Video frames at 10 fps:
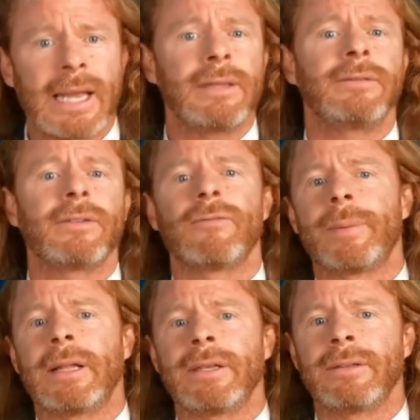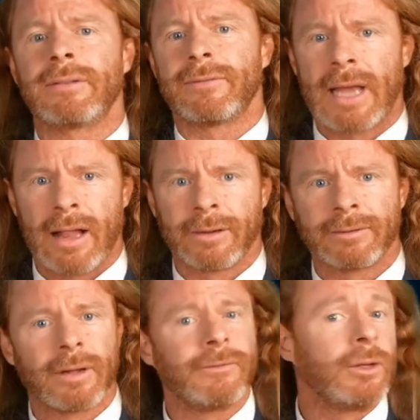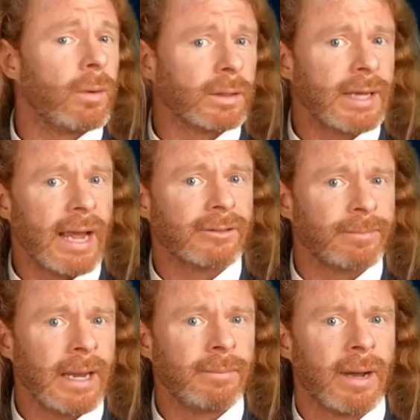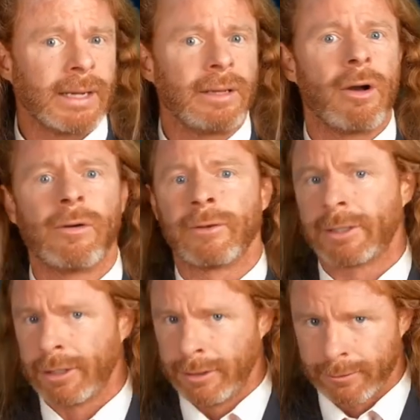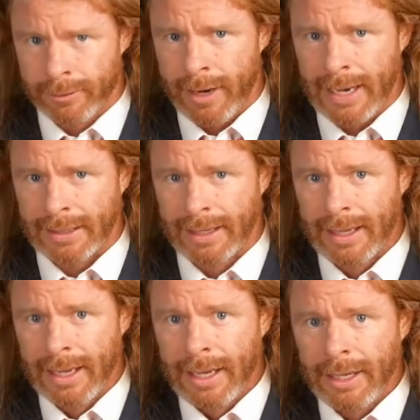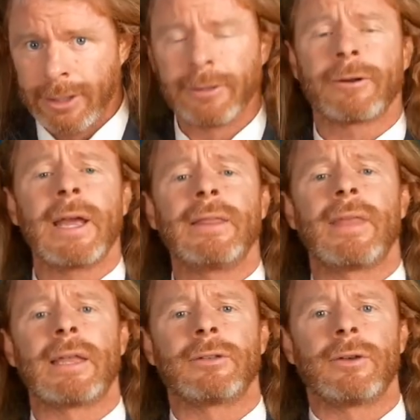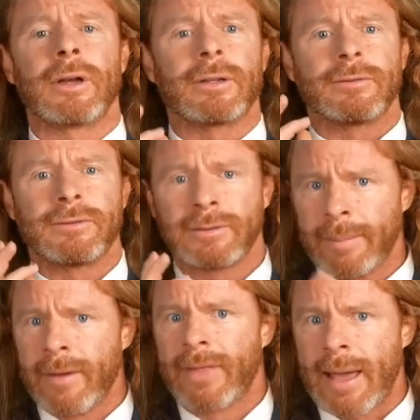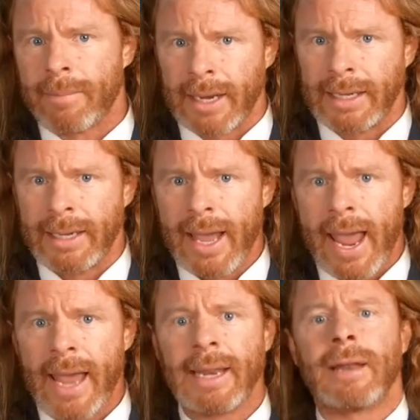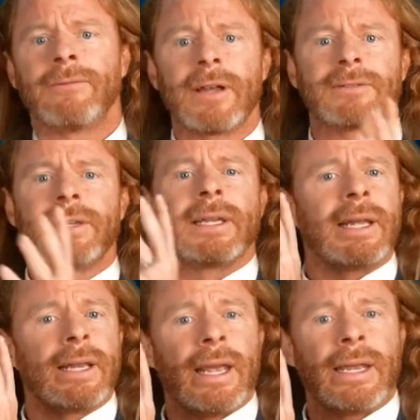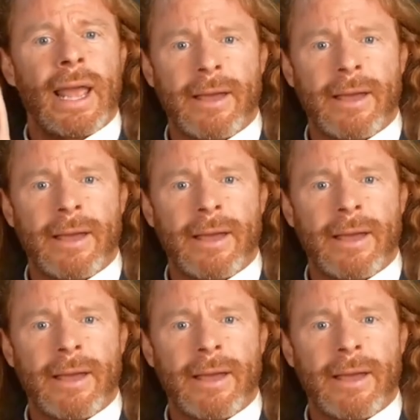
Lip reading: tens of billions of dollars of your taxpaying money over to Ukraine. Ukraine then took some of that money and invested it in